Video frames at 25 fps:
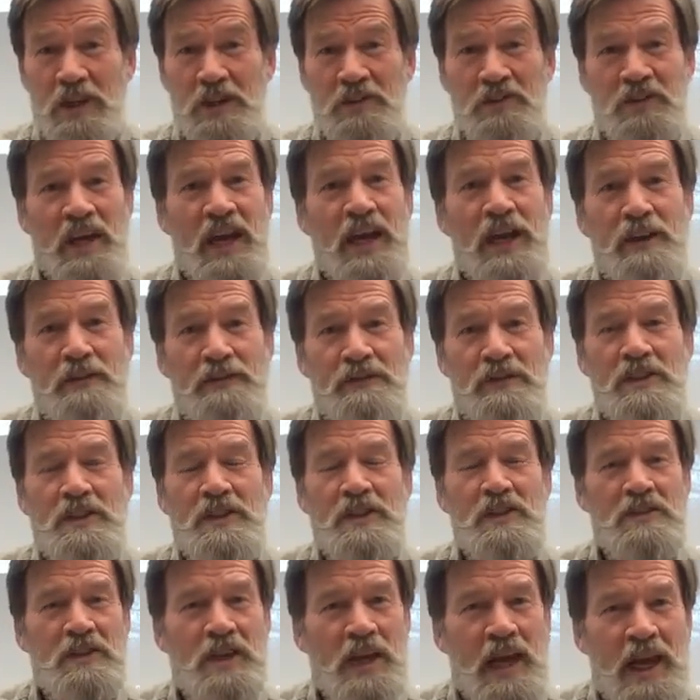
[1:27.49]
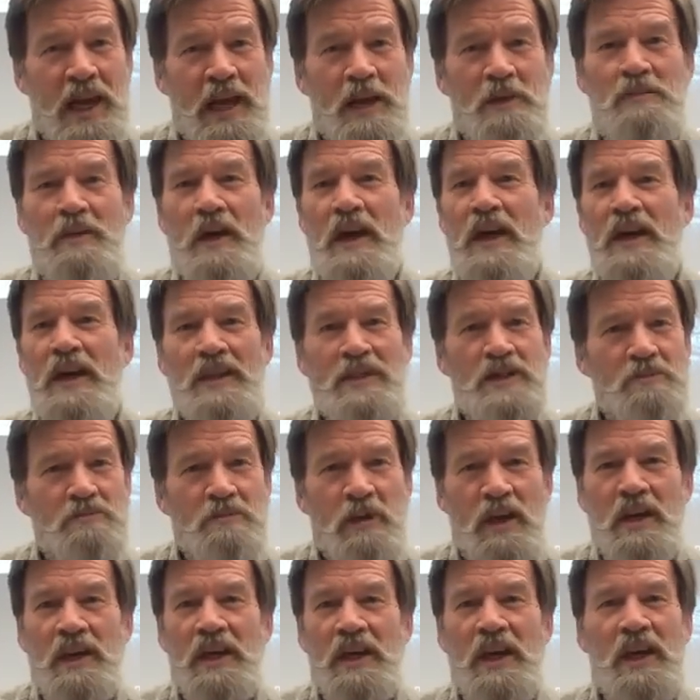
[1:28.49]
It's an elephant, it's an ape, it's a
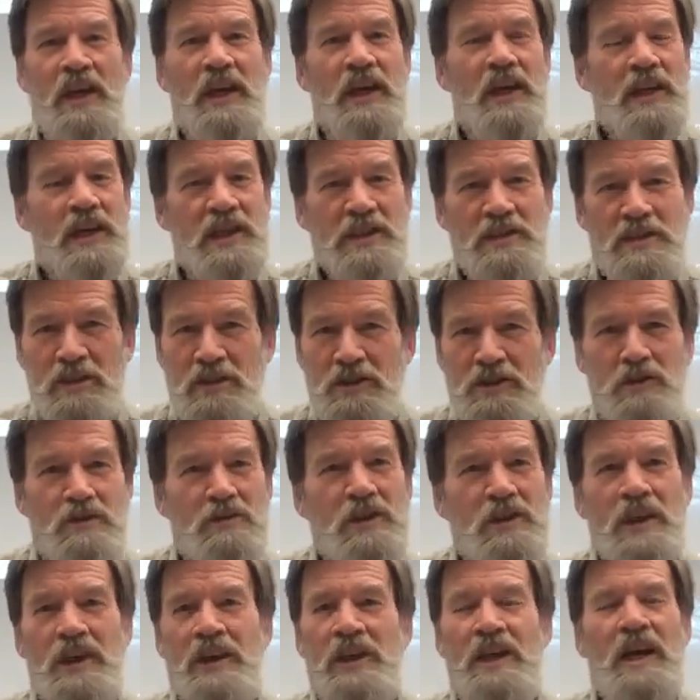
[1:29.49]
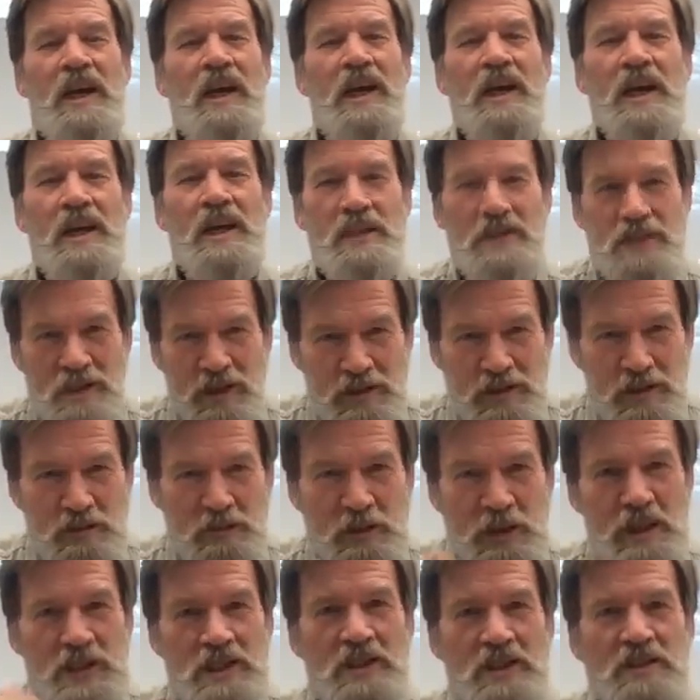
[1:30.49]
monkey, it's a toucan. It's the
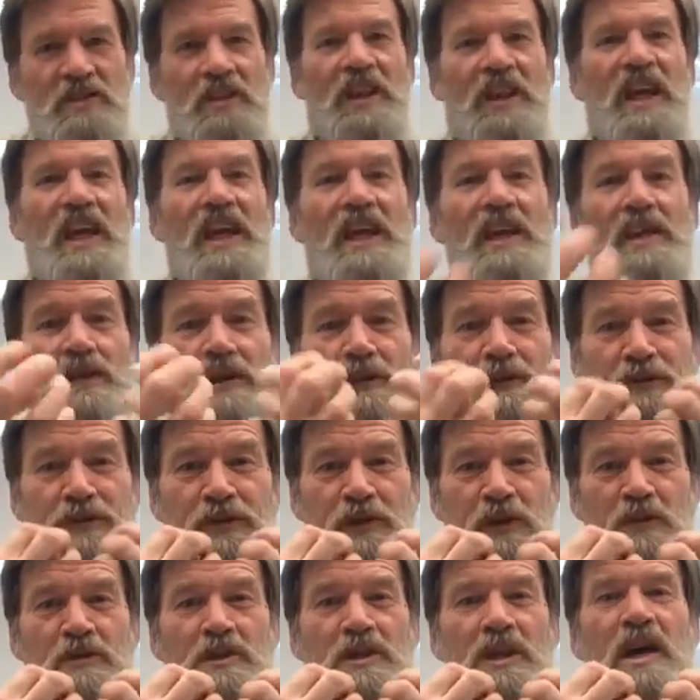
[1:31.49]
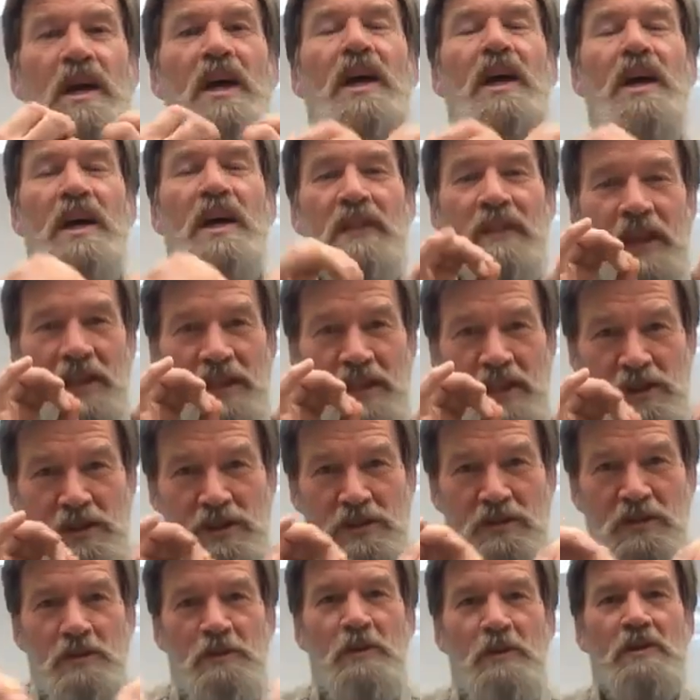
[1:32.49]
species that eat the fruit and then
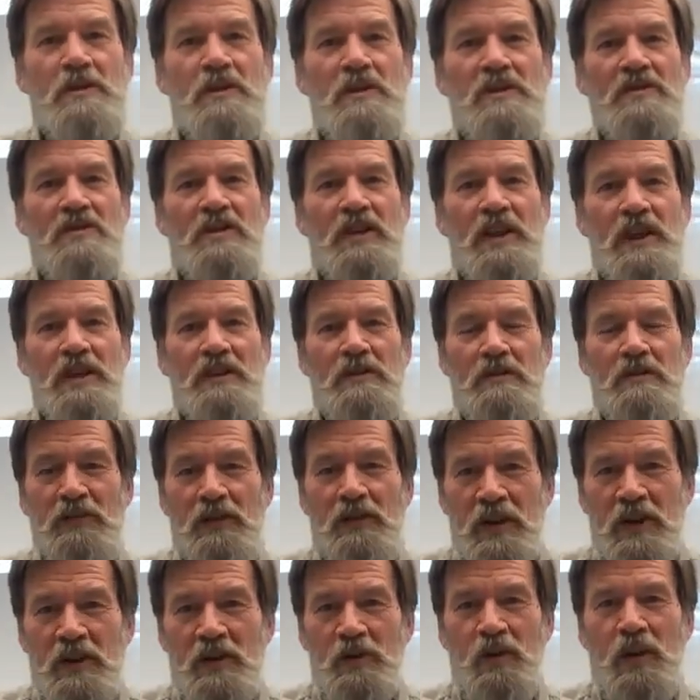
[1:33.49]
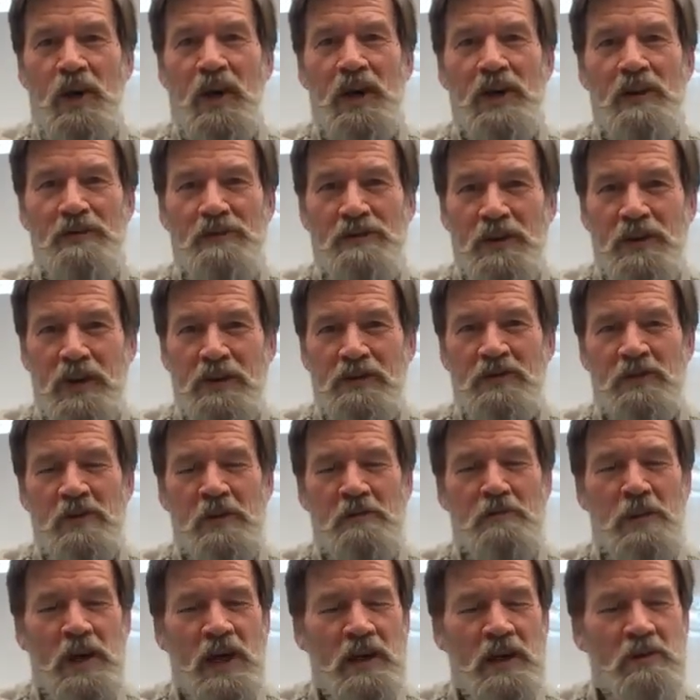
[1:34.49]
distribute the seeds far and wide, far from the
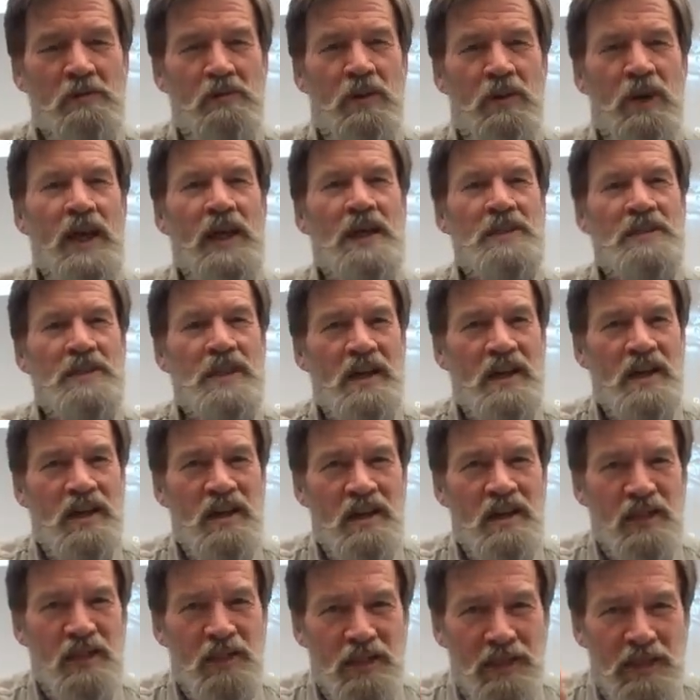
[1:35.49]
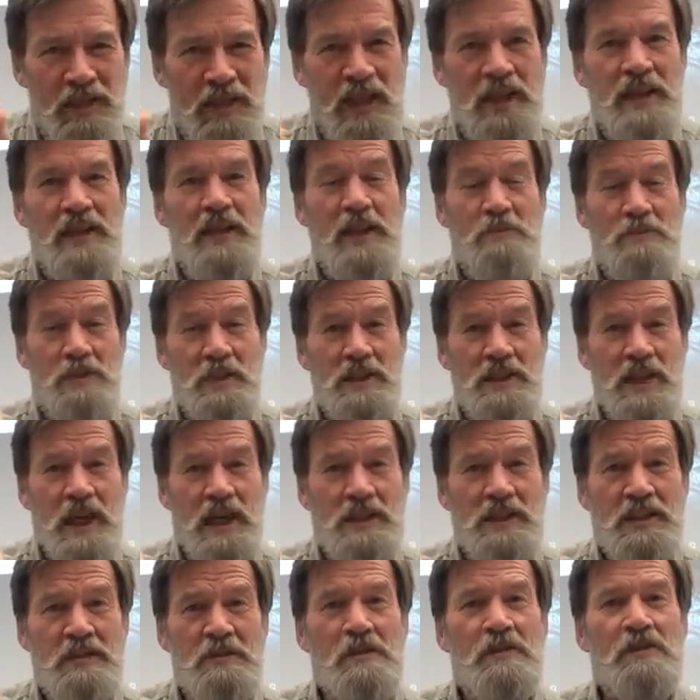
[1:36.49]
parent plant. They need
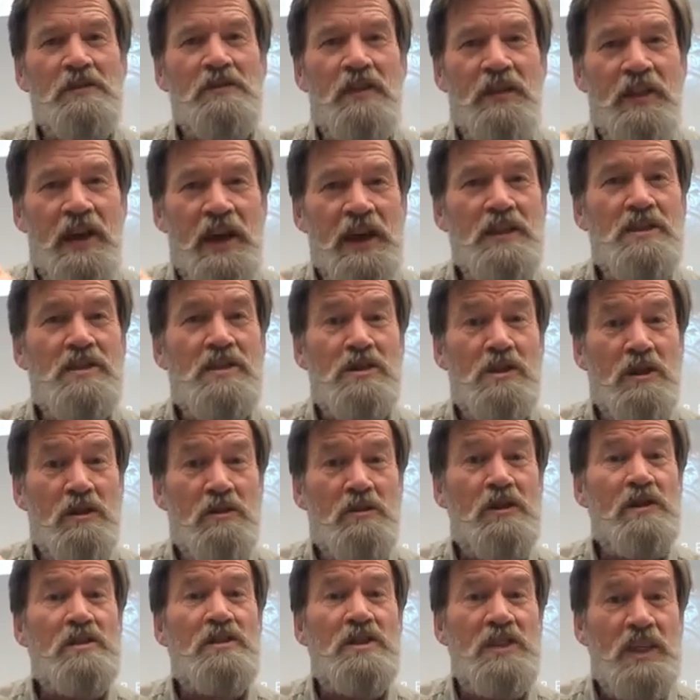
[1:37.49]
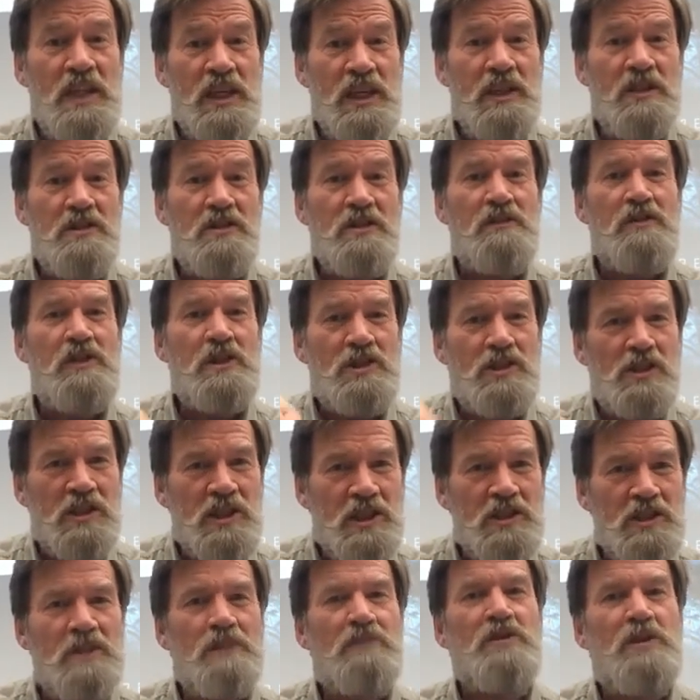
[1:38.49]
protecting because they sow the seeds of the
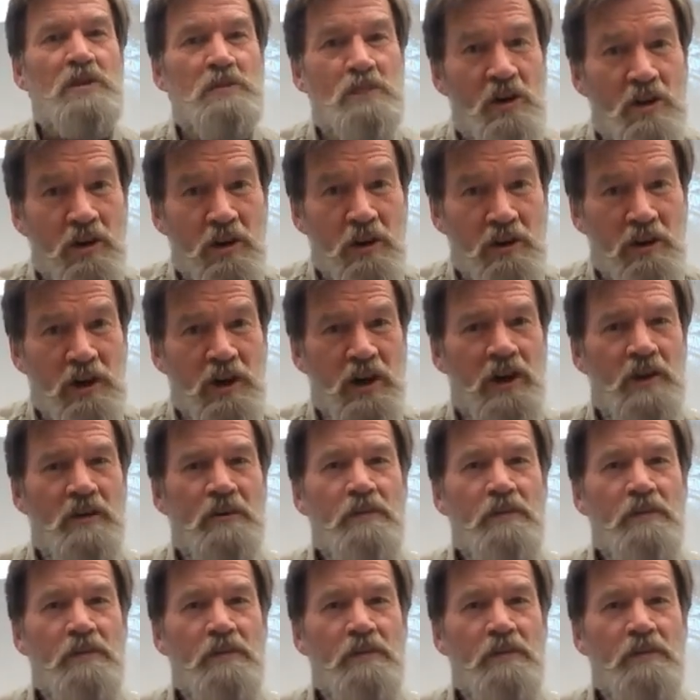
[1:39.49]
trees of tomorrow.